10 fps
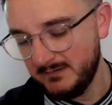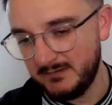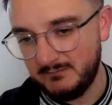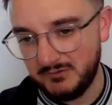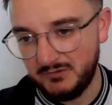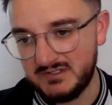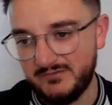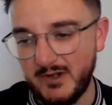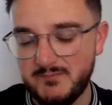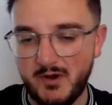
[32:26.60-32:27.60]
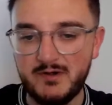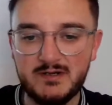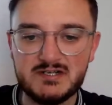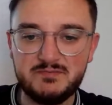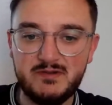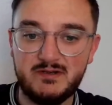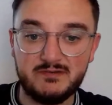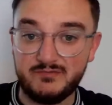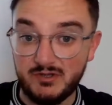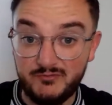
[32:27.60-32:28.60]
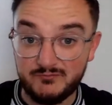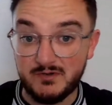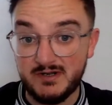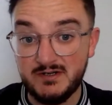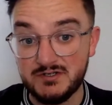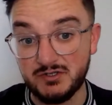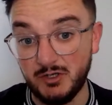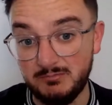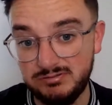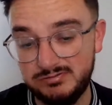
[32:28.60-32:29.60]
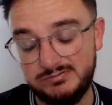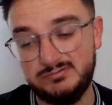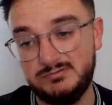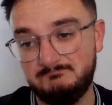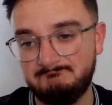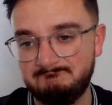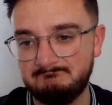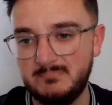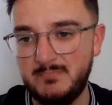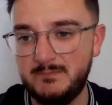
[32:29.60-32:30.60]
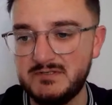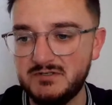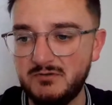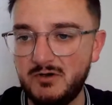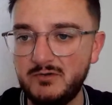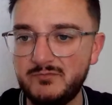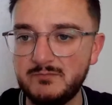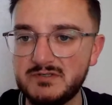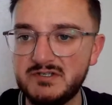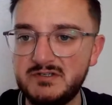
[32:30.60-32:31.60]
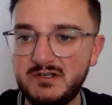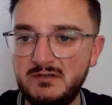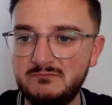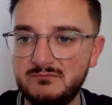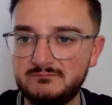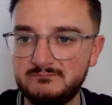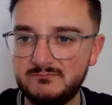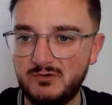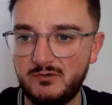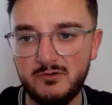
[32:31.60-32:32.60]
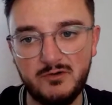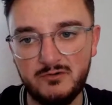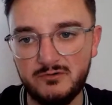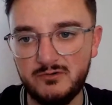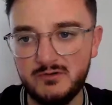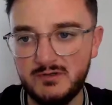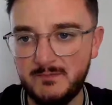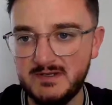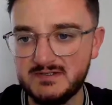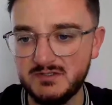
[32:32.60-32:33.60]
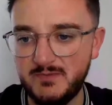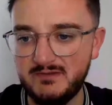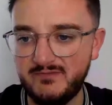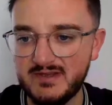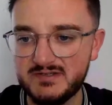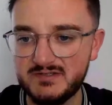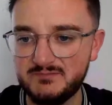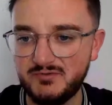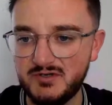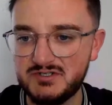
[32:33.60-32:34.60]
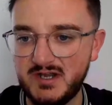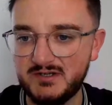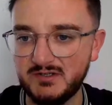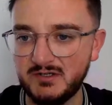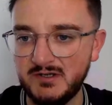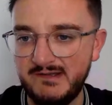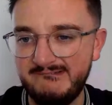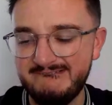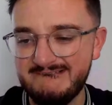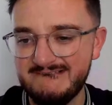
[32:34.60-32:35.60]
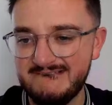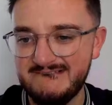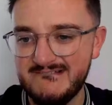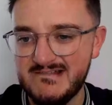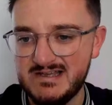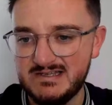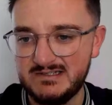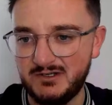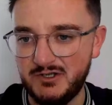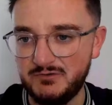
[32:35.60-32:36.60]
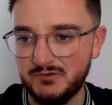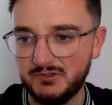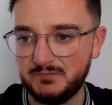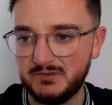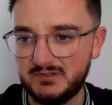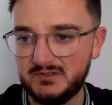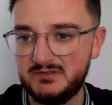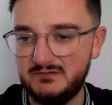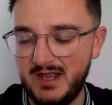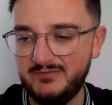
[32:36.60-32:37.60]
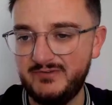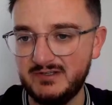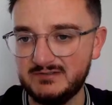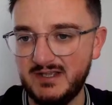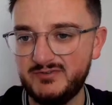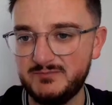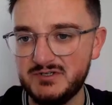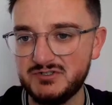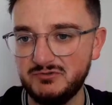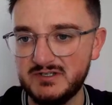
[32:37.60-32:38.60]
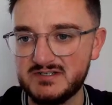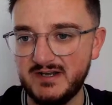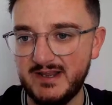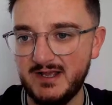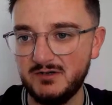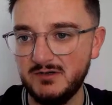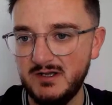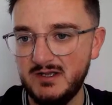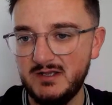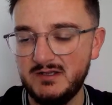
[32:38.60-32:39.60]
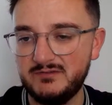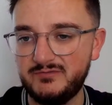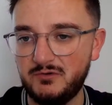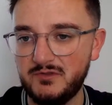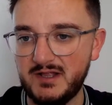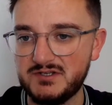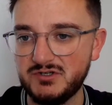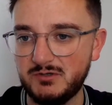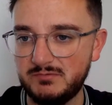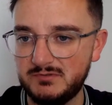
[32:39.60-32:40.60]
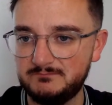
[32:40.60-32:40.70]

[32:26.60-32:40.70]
we know he's a very proud Englishman, and if they offer him an England job, maybe too hard for him to turn down. Or he may still be invested in the project, or who knows. But FA will definitely be shortlisting Eddie Howe for that job.